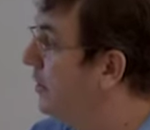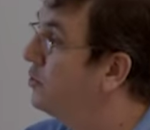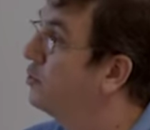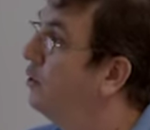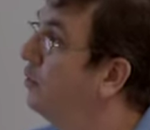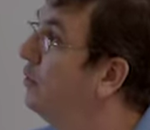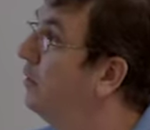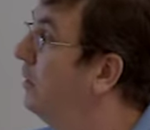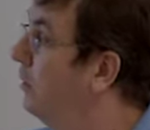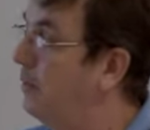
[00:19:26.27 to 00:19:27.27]
So
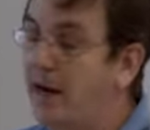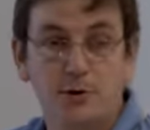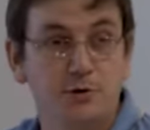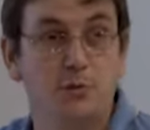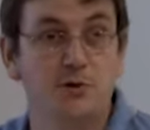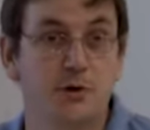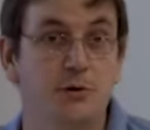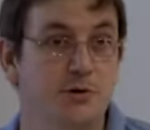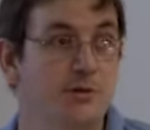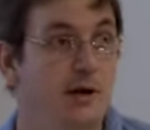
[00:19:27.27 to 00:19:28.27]
the microscope is
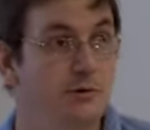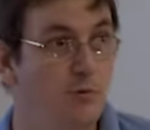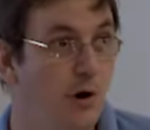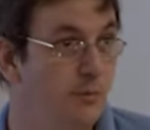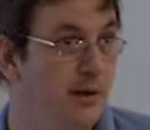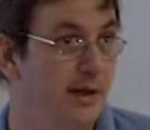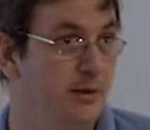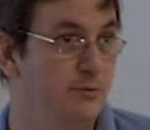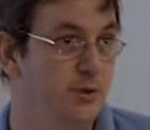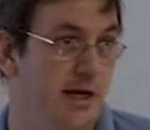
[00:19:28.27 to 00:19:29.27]
going to start wobbling
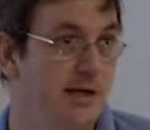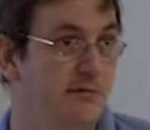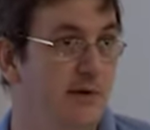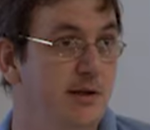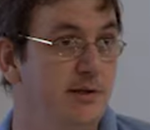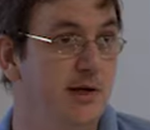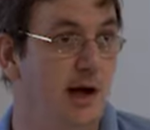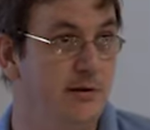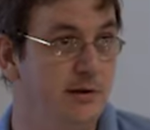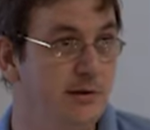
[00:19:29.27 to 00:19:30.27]
the objective lens
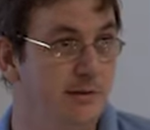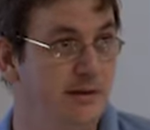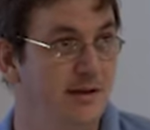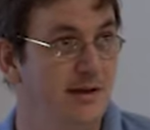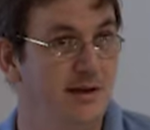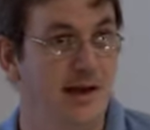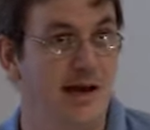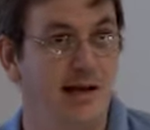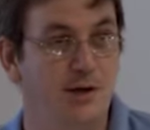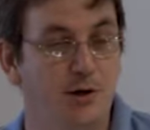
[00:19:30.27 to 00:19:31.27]
current,
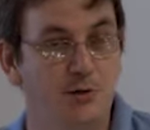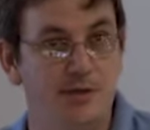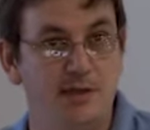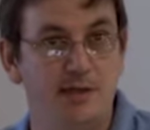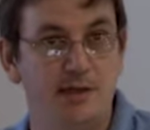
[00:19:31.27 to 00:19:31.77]
and you're going to see